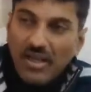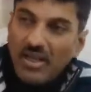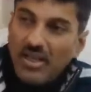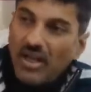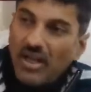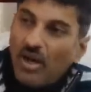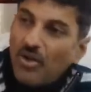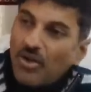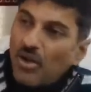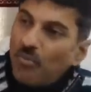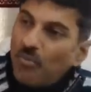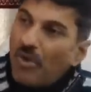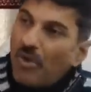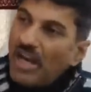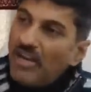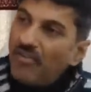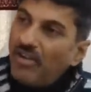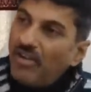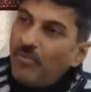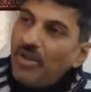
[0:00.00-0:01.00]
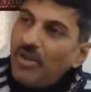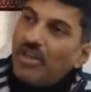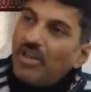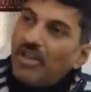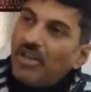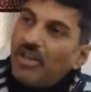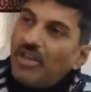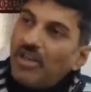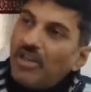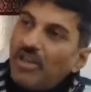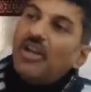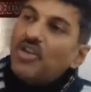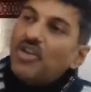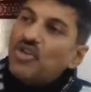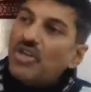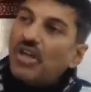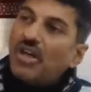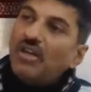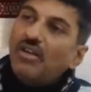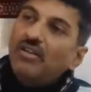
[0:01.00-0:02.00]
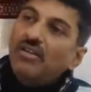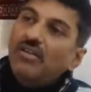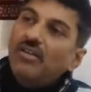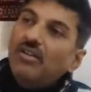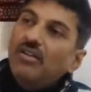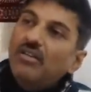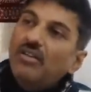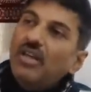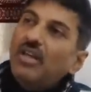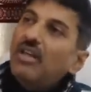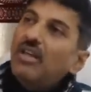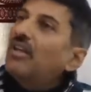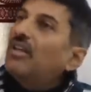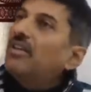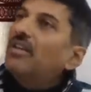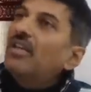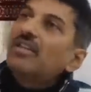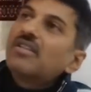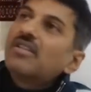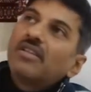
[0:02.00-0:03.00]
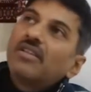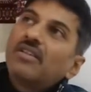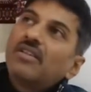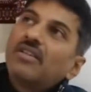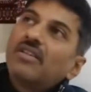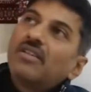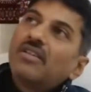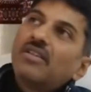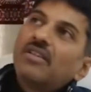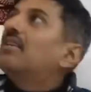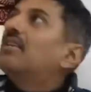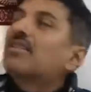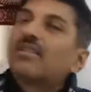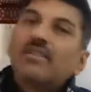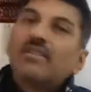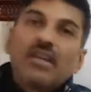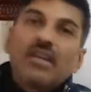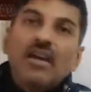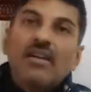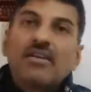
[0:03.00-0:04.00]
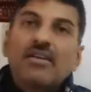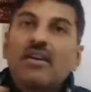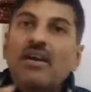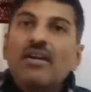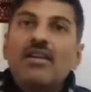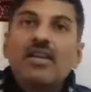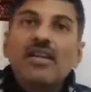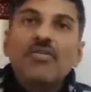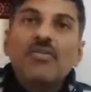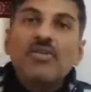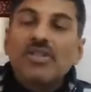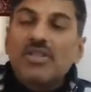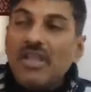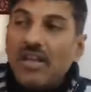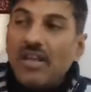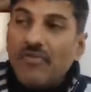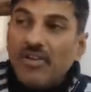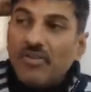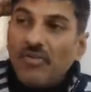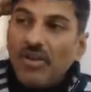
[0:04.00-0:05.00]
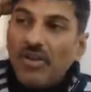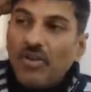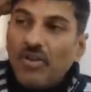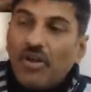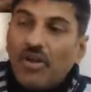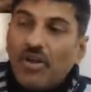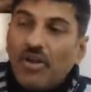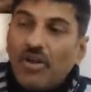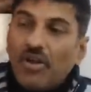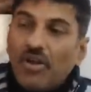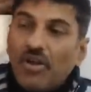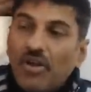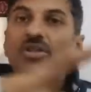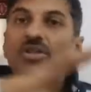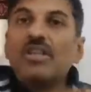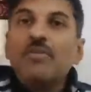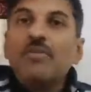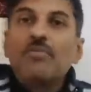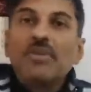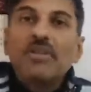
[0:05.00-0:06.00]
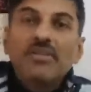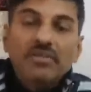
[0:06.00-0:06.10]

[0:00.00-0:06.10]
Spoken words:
Now your mind will be into inertia, thinking this, that, continuously, and it will not let you sleep.